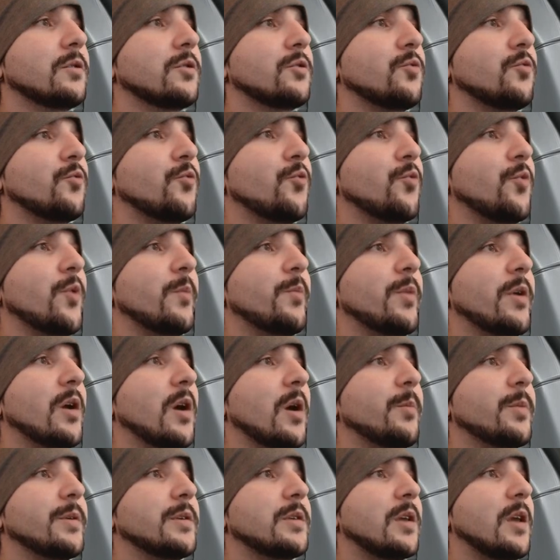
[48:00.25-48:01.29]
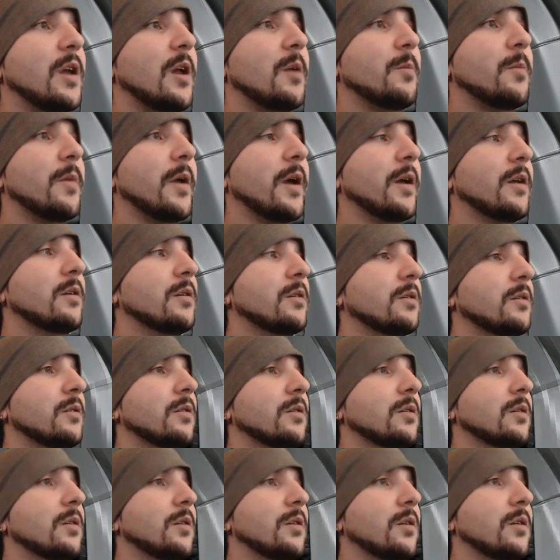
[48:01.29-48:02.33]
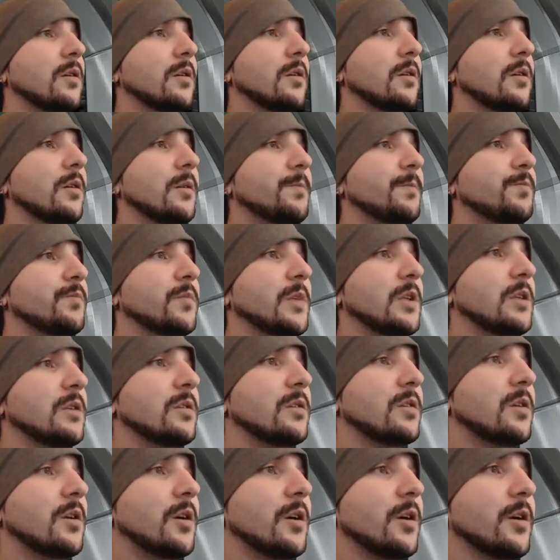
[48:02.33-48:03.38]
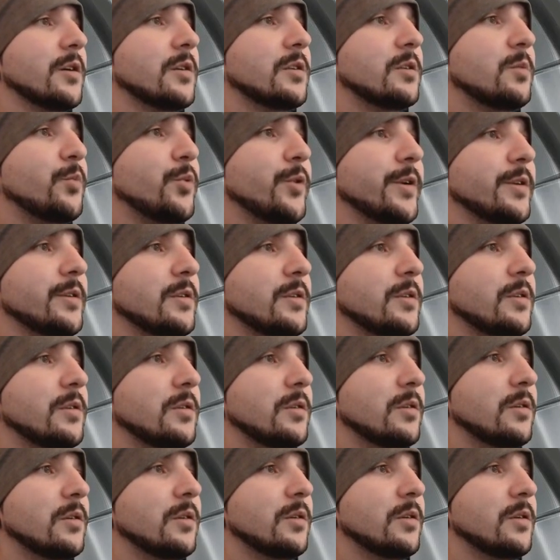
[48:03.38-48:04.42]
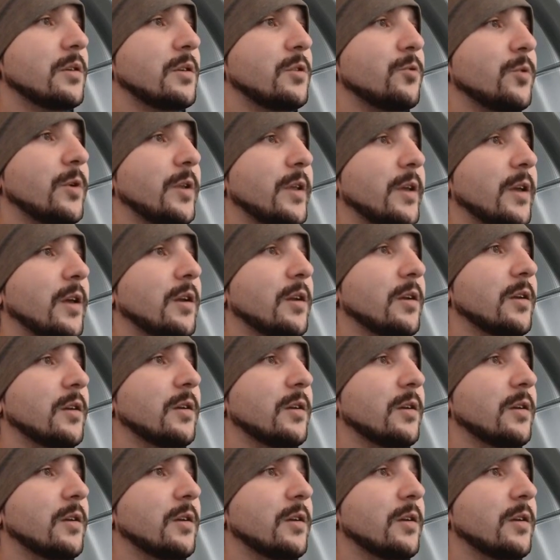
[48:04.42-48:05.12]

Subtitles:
Ripping up his cape, man. It's Cursed Prince. Really getting it.